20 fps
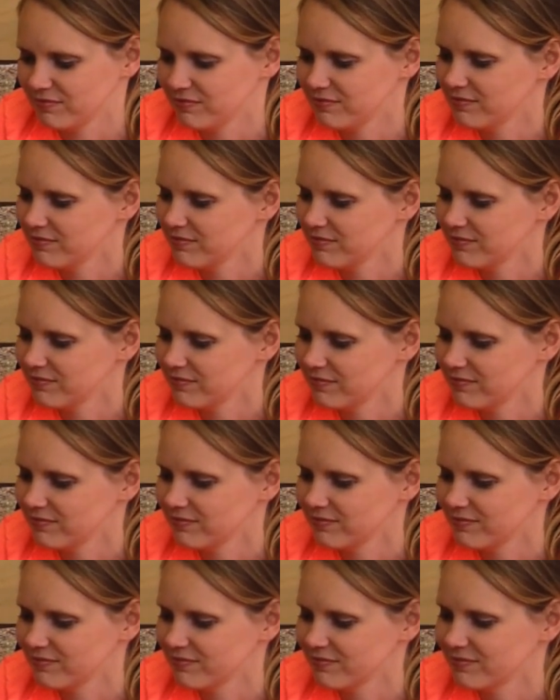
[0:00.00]

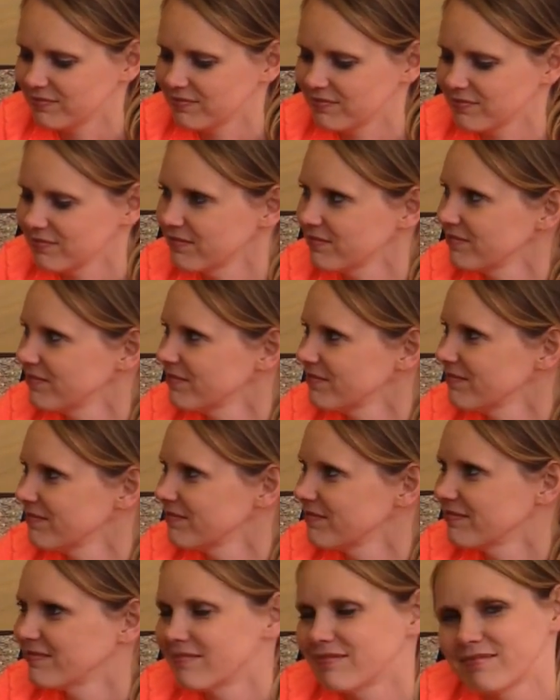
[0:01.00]

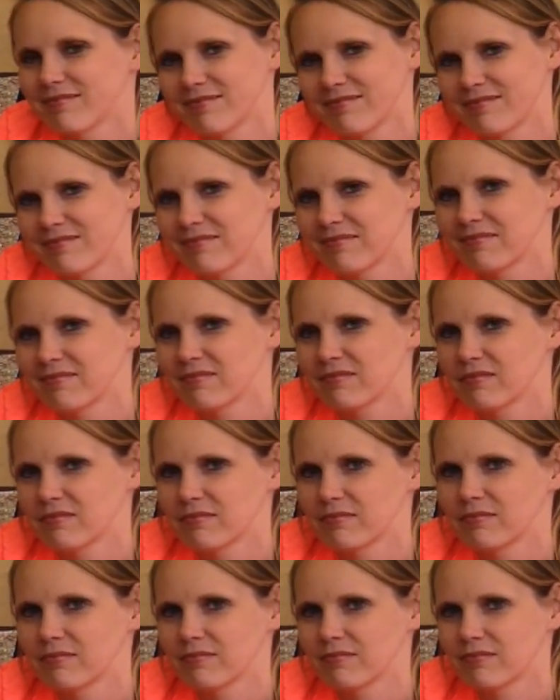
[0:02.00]

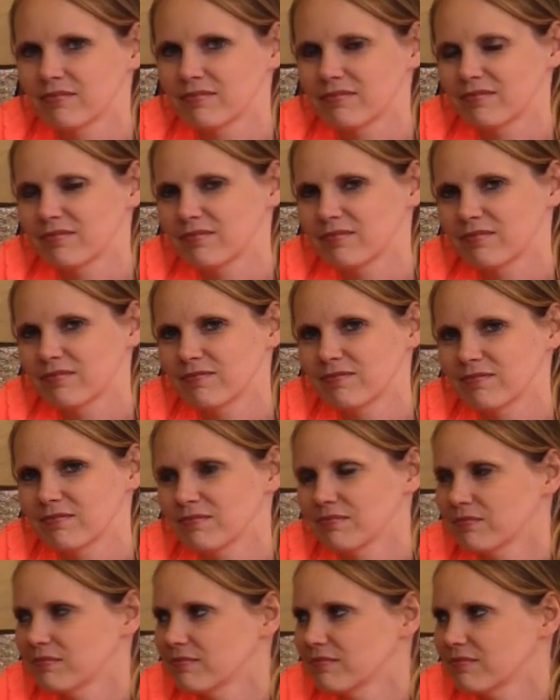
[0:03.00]

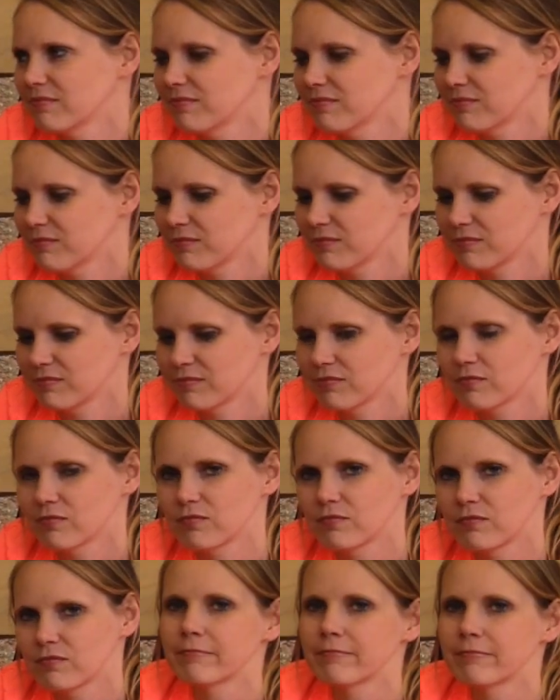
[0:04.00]

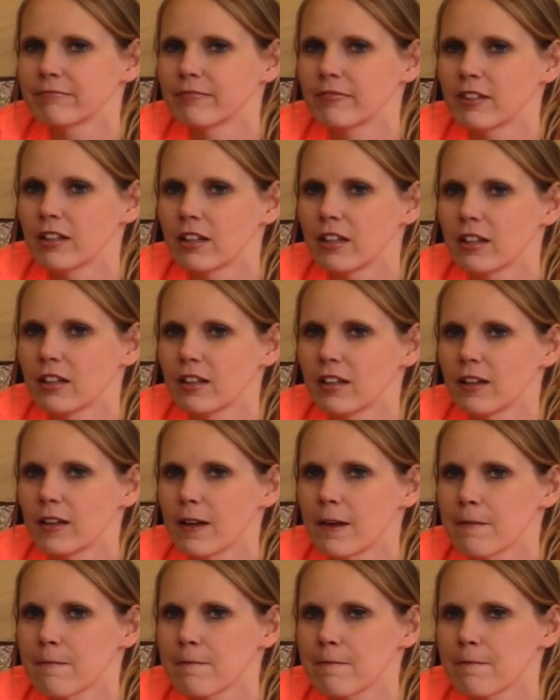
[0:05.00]
[no speech]